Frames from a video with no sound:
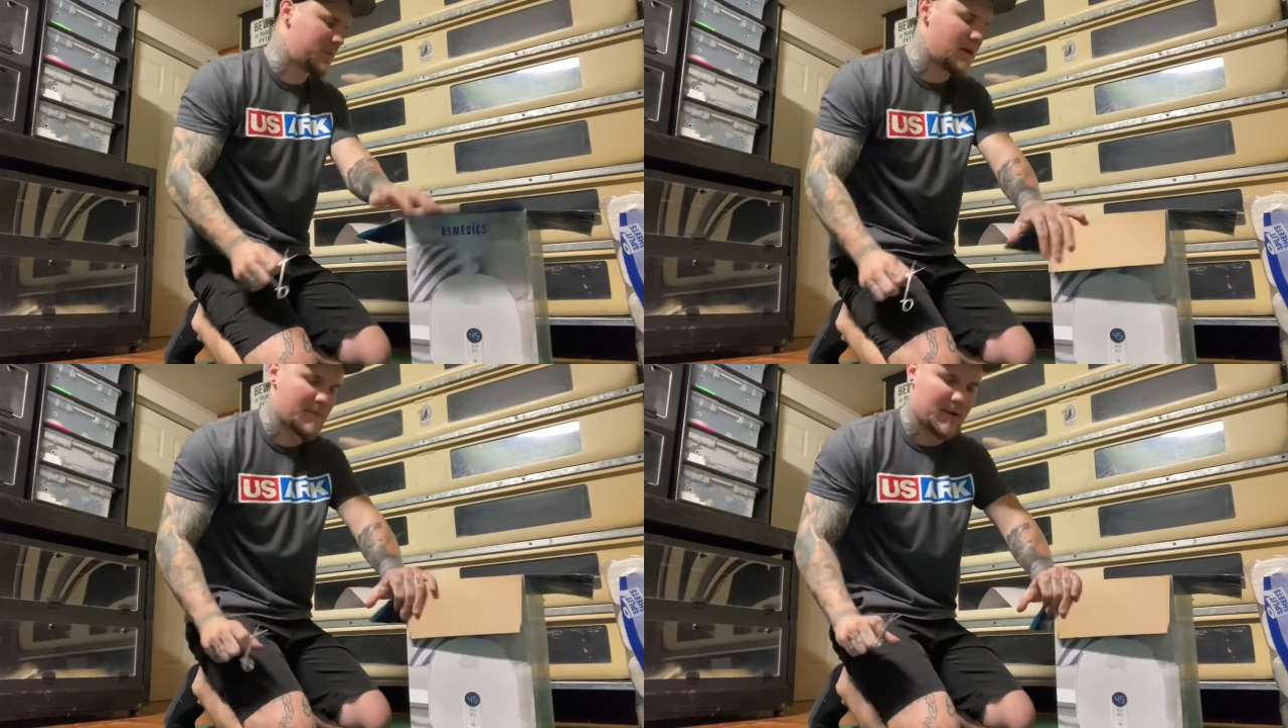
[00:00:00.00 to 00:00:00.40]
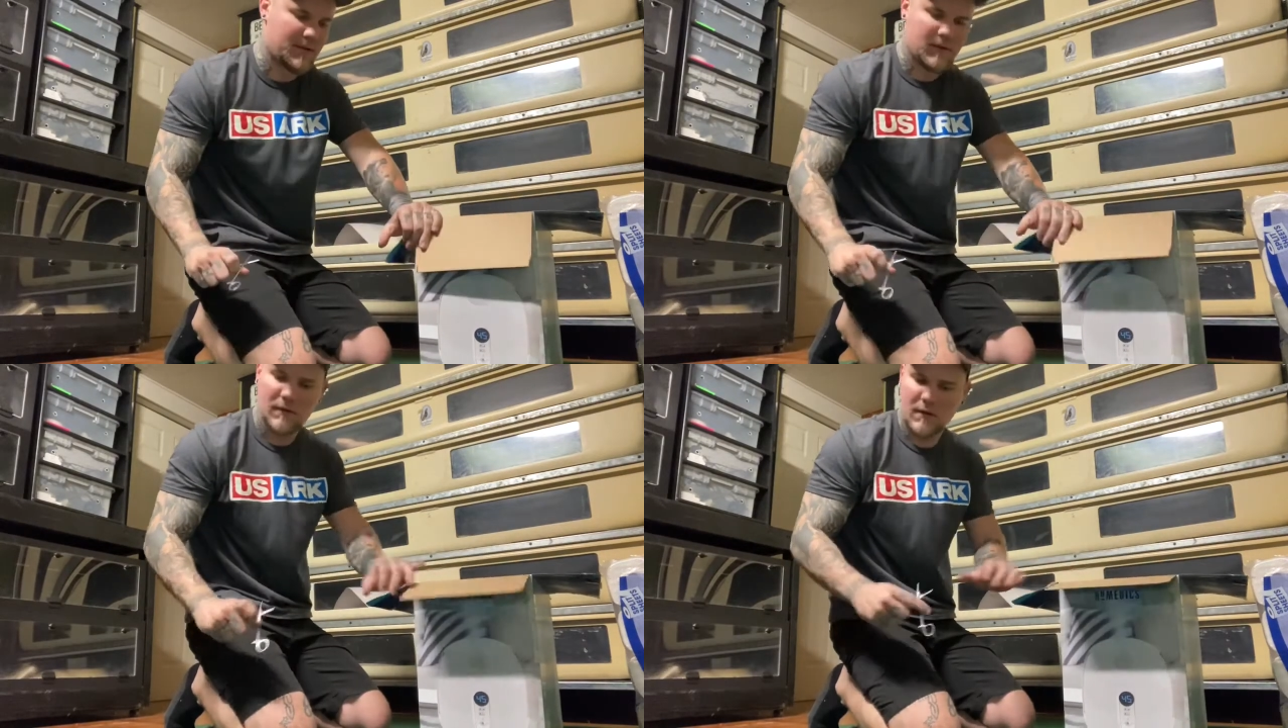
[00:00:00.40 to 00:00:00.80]

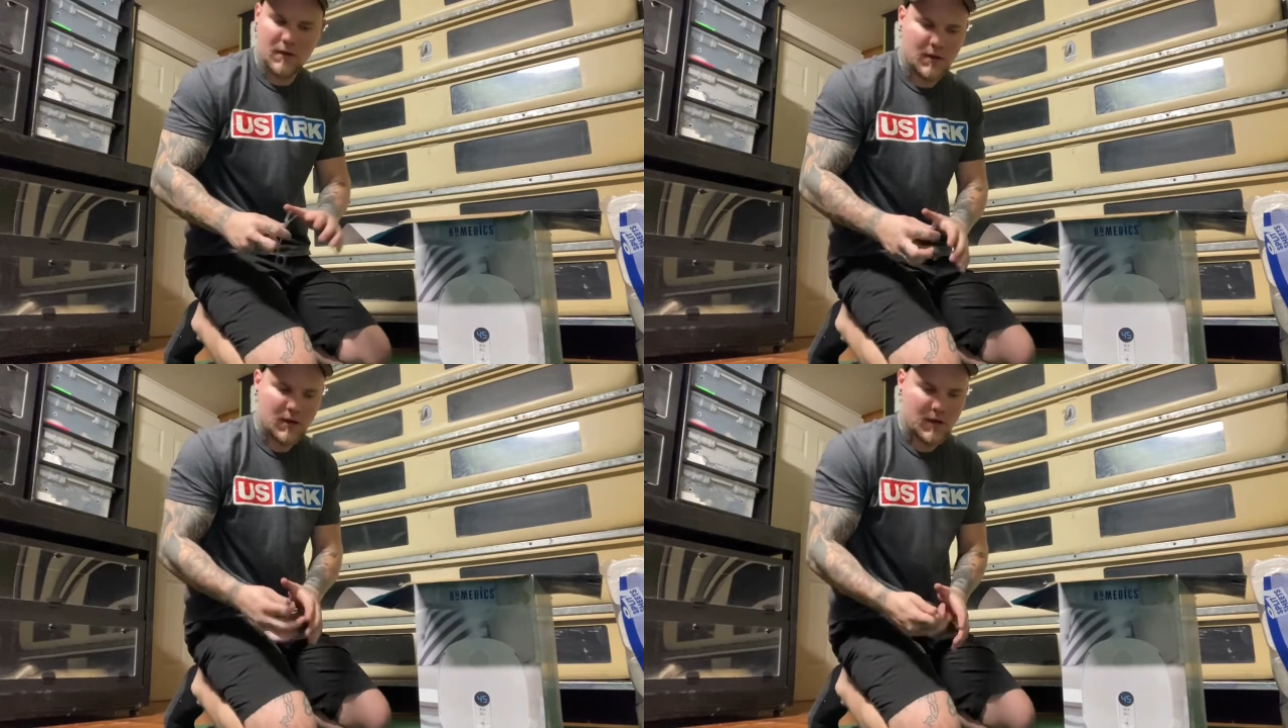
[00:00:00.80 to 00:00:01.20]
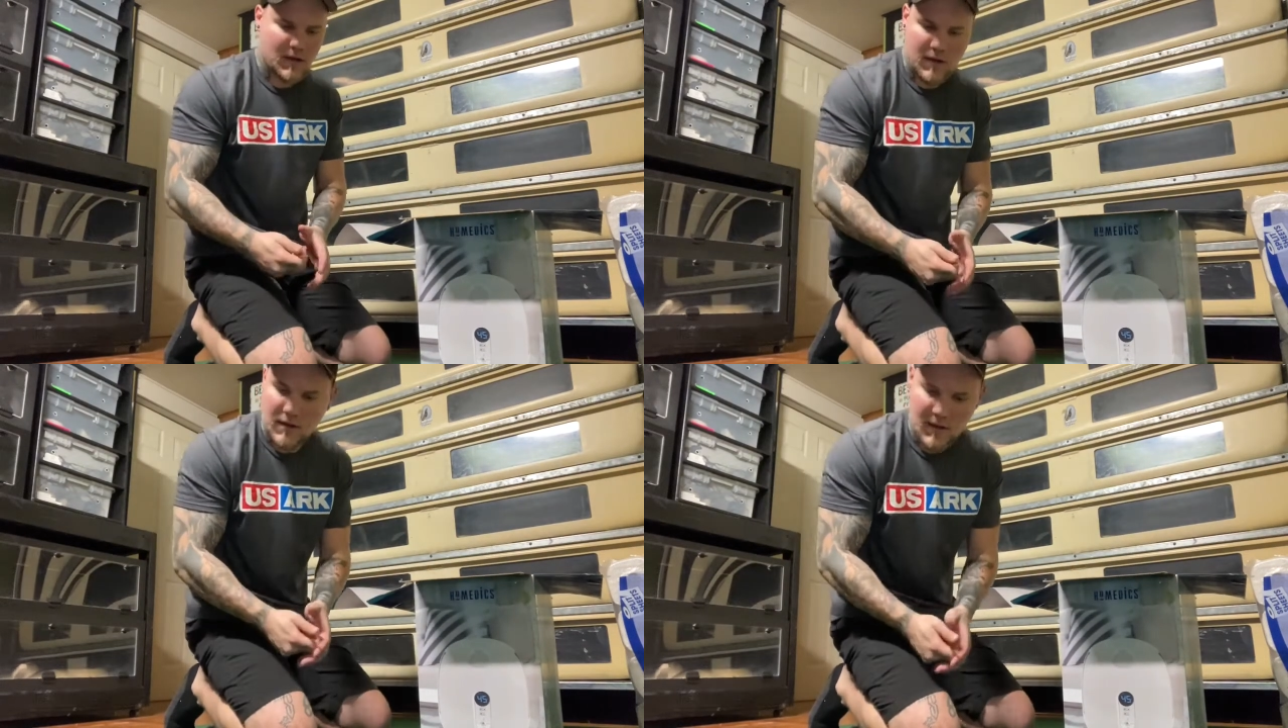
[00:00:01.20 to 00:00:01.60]
plummets.
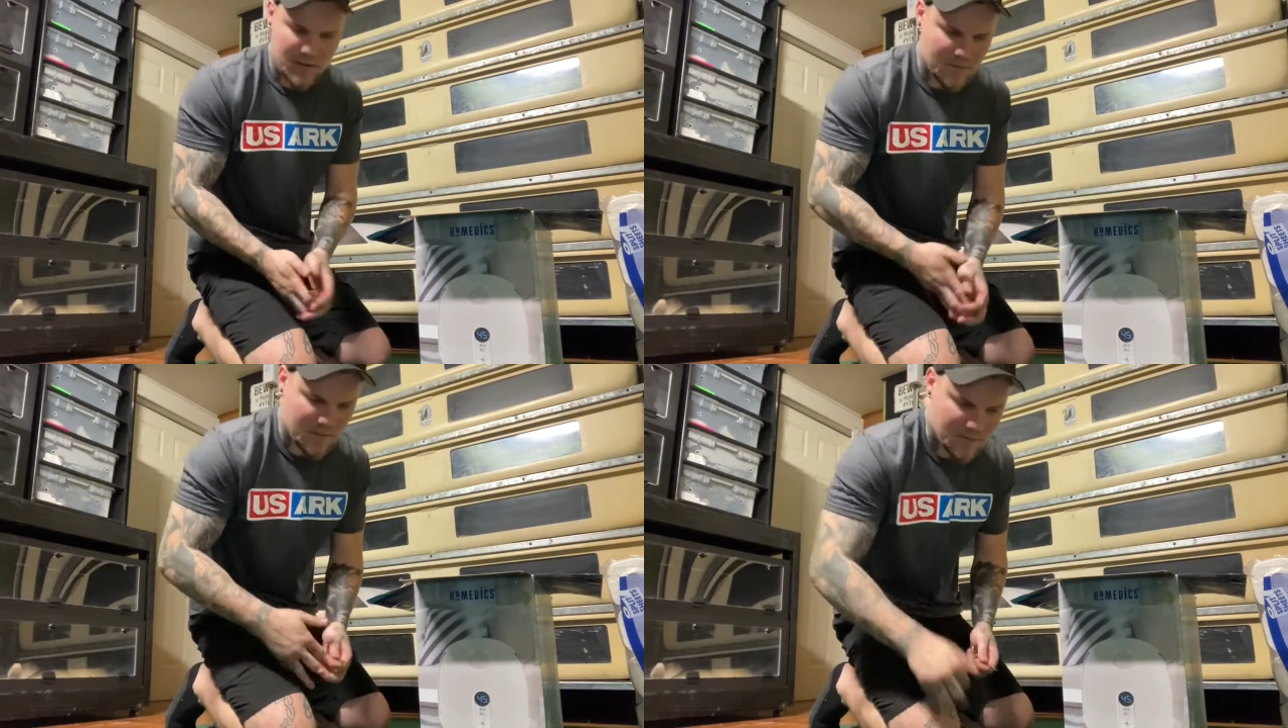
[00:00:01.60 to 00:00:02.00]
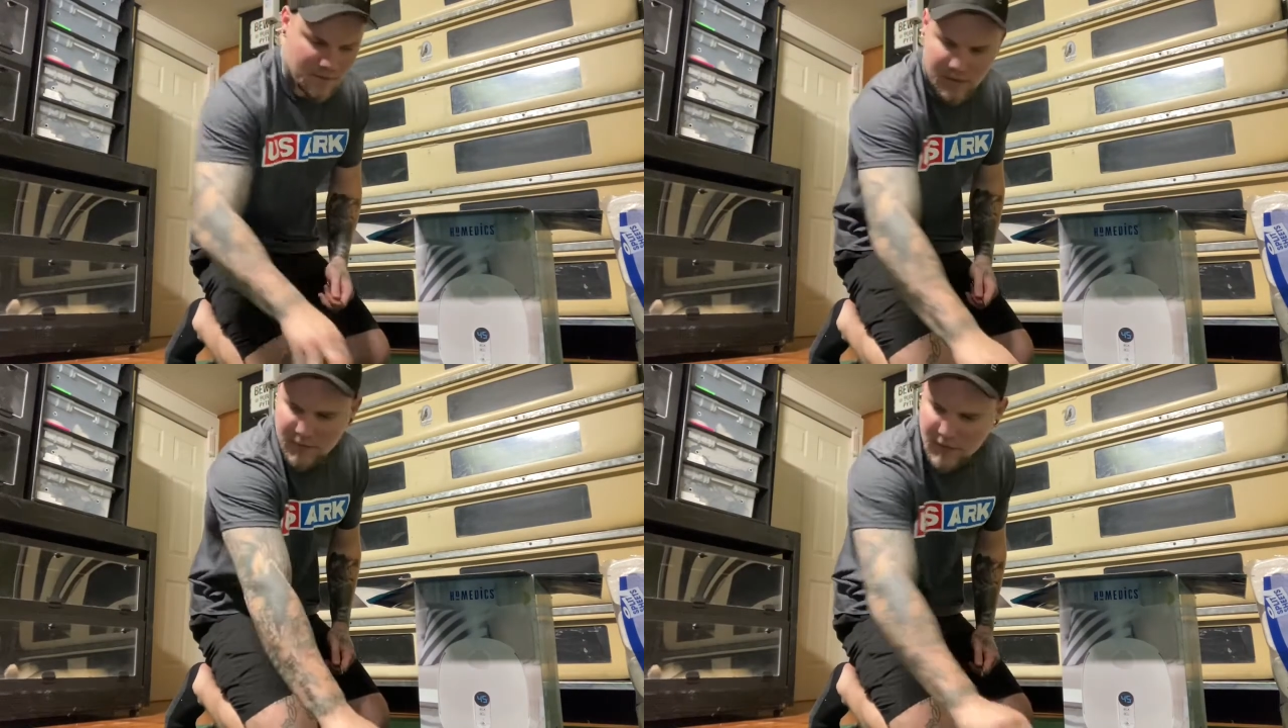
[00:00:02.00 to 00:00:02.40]
It
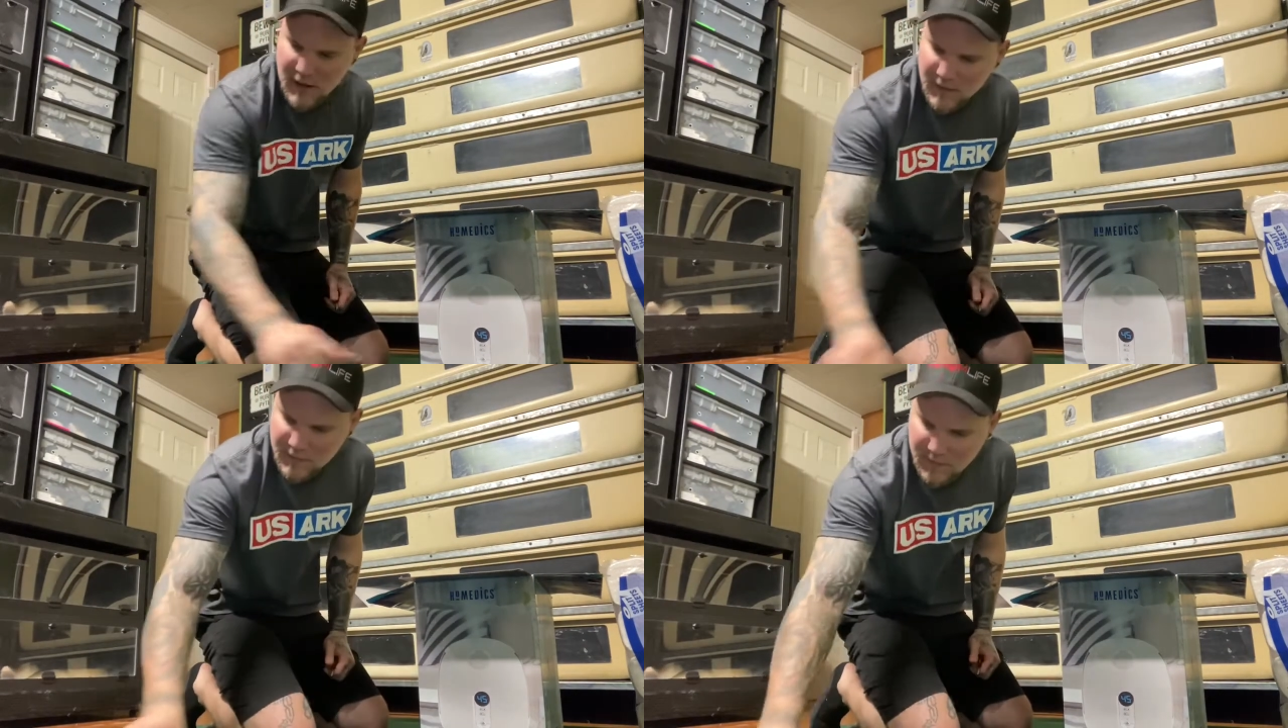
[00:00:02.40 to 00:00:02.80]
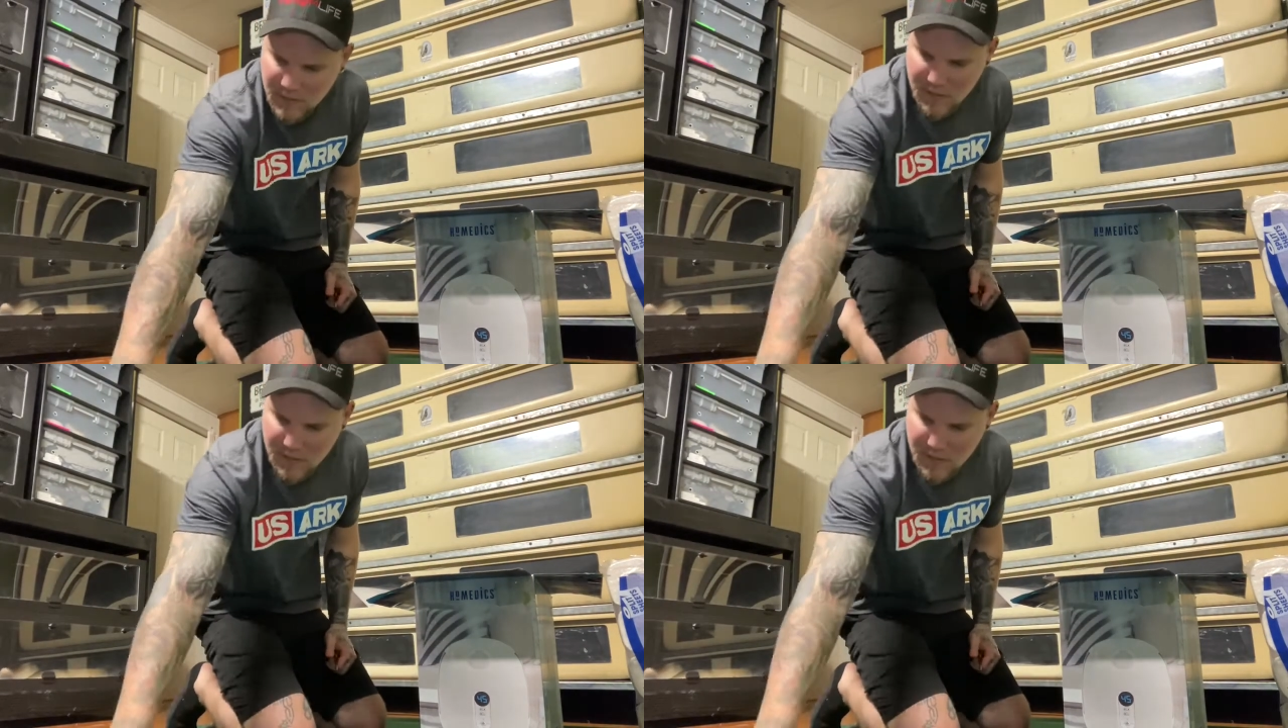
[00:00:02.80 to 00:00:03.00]
really sucks.